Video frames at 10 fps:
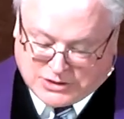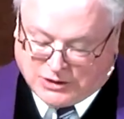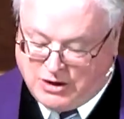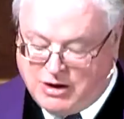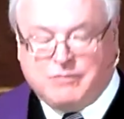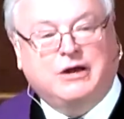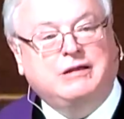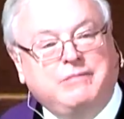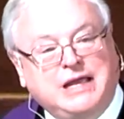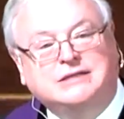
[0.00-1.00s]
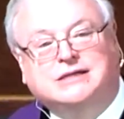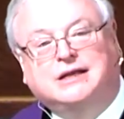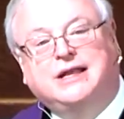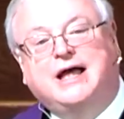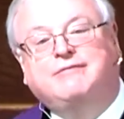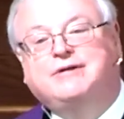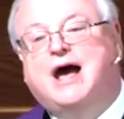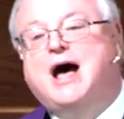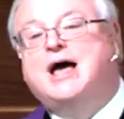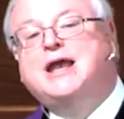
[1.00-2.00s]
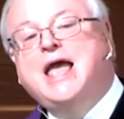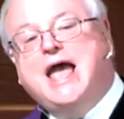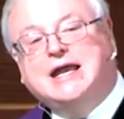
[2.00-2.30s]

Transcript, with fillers: to learn what it means to love God